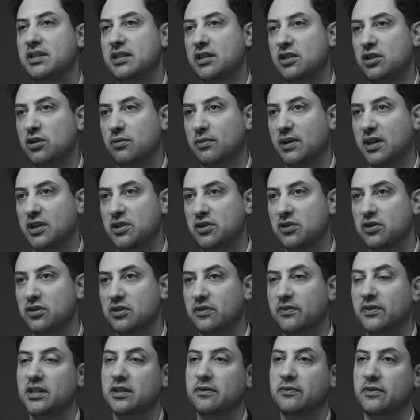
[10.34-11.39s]
situations
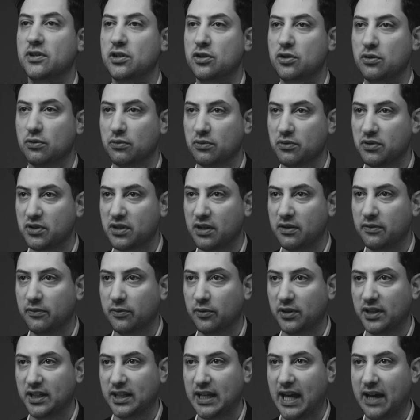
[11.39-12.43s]
of individuals
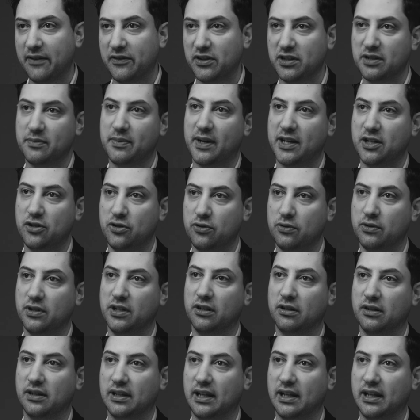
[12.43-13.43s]
avoiding having to pay duty on